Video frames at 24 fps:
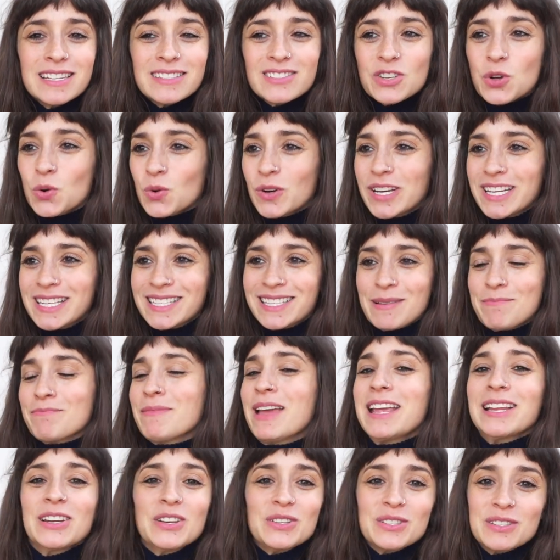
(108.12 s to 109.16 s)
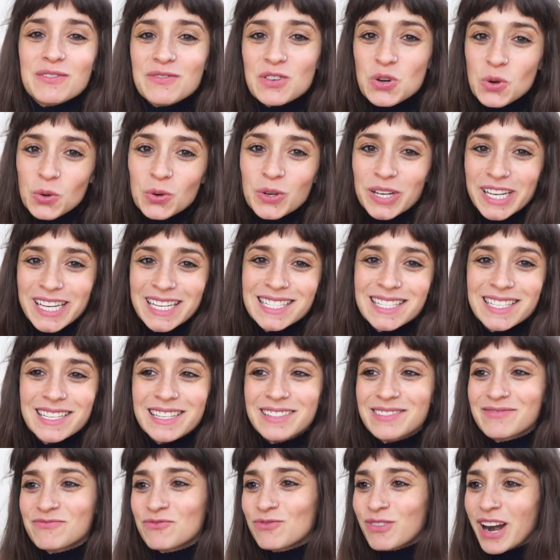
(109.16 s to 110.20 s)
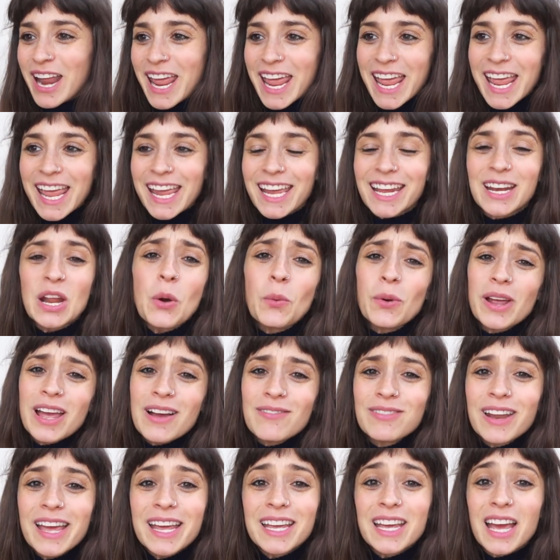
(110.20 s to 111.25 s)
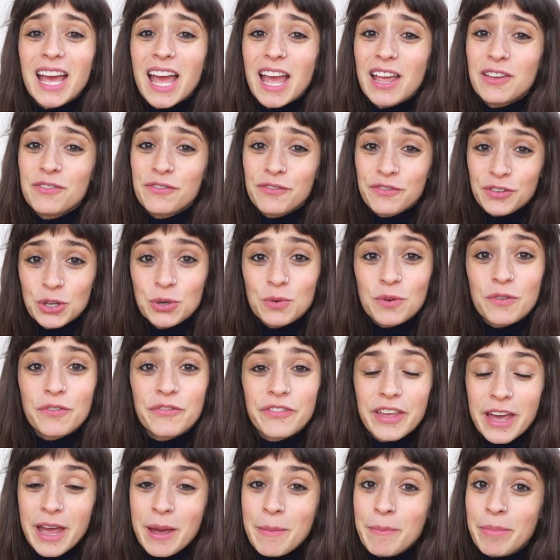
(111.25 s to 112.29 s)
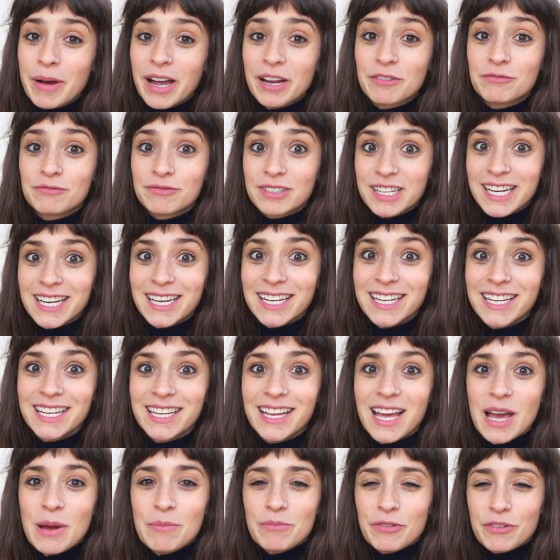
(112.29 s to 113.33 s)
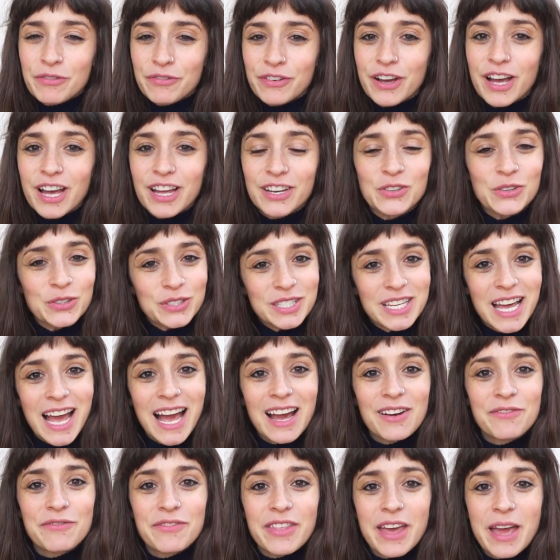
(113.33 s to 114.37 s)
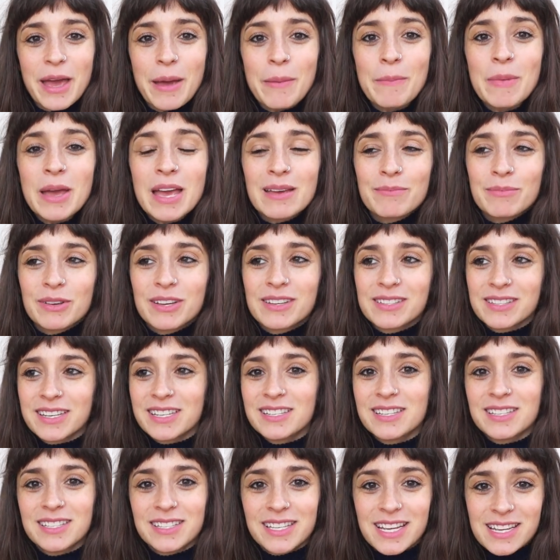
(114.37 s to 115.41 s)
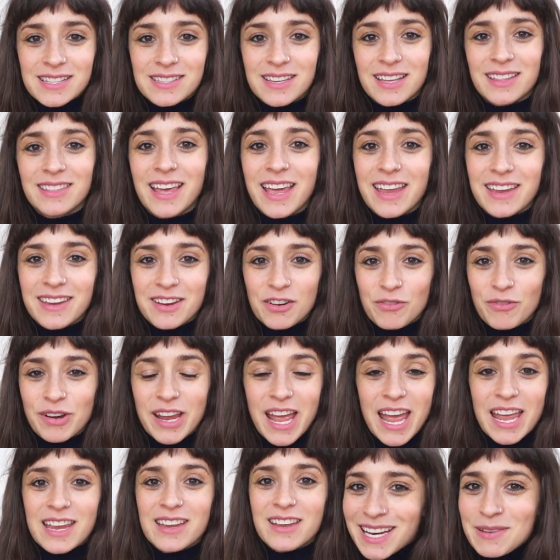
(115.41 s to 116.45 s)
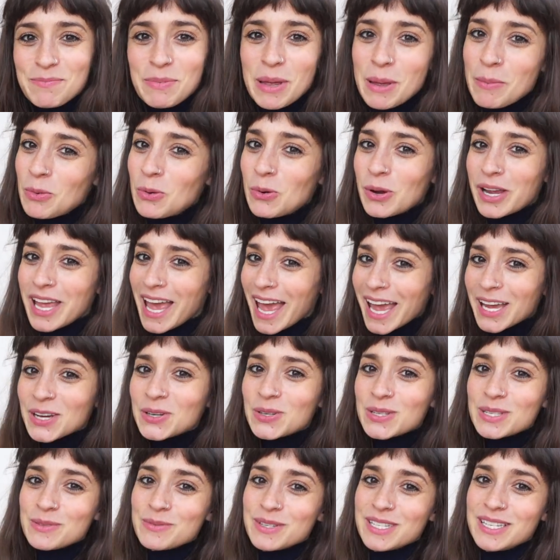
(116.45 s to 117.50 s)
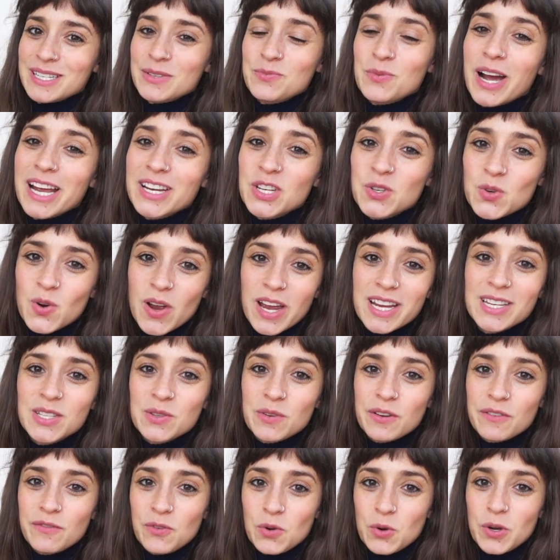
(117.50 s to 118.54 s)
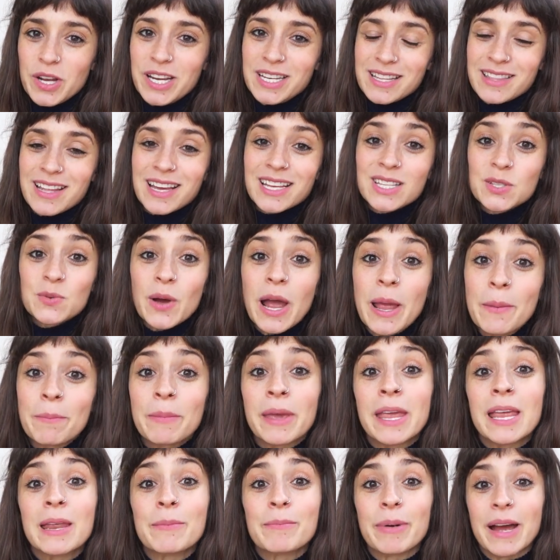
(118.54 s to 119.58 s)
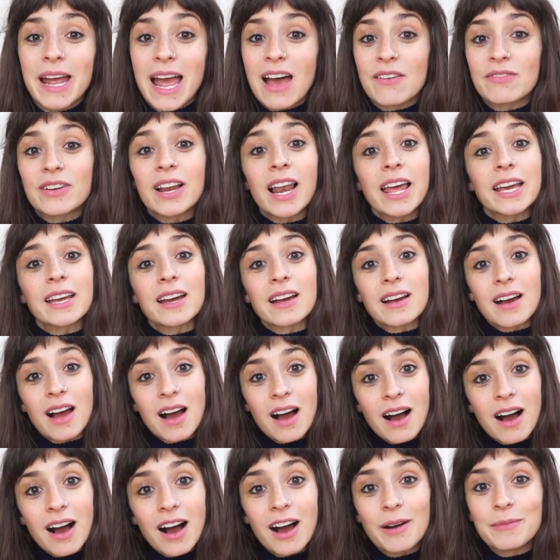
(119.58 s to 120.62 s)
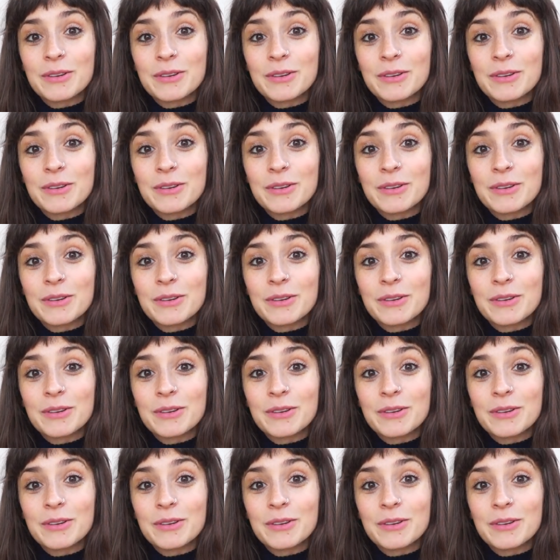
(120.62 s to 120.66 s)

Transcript: toys that make loads of noise and ring. And we have like a few of them, but I really prefer not to have them because I just think that they create a bit more chaos, which is what I try to avoid. And that's what I mean by having like a calm